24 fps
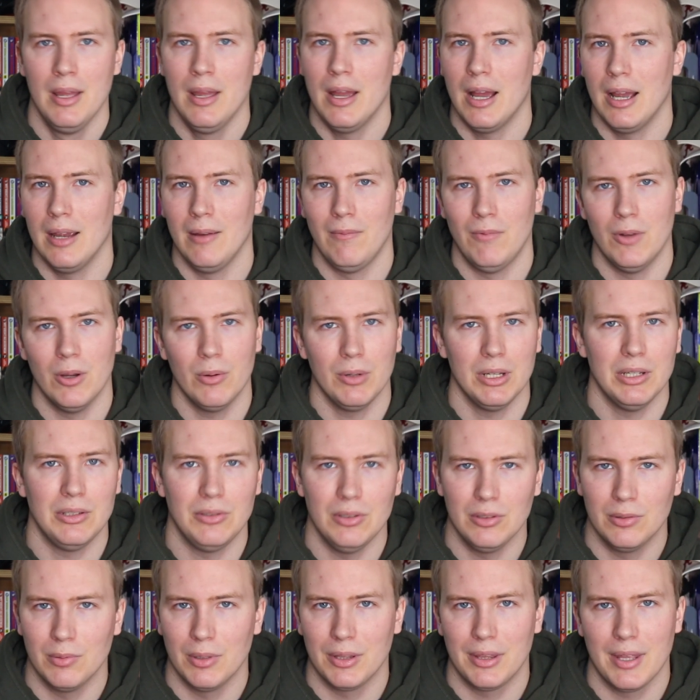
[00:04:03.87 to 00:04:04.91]
I have no
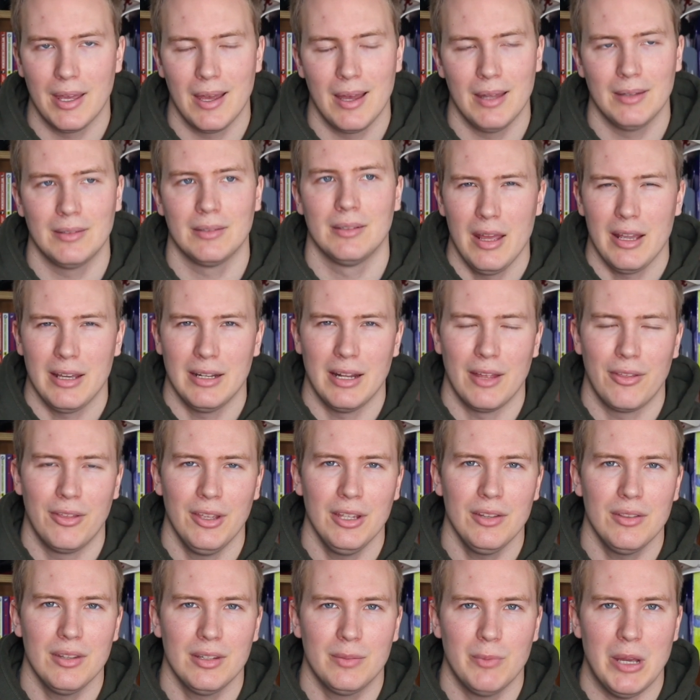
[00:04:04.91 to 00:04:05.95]
issues with that. And I
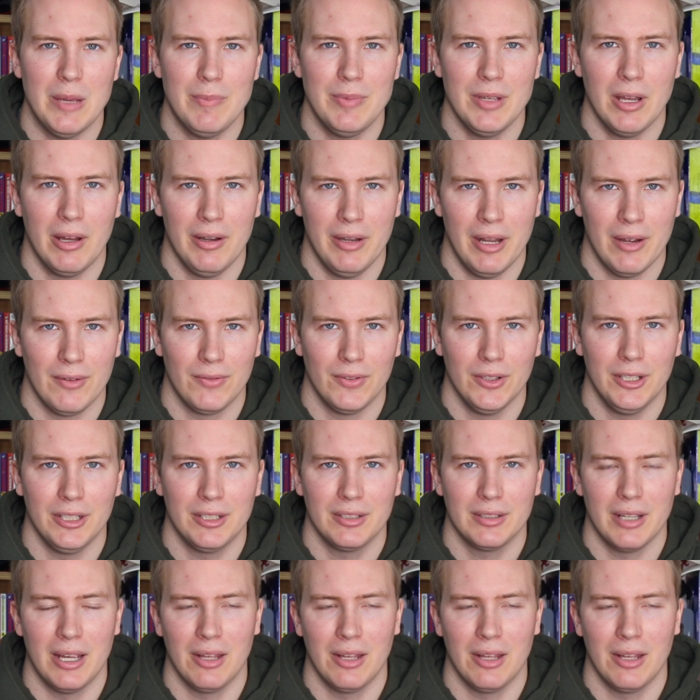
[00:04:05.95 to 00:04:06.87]
think this might be on Netflix.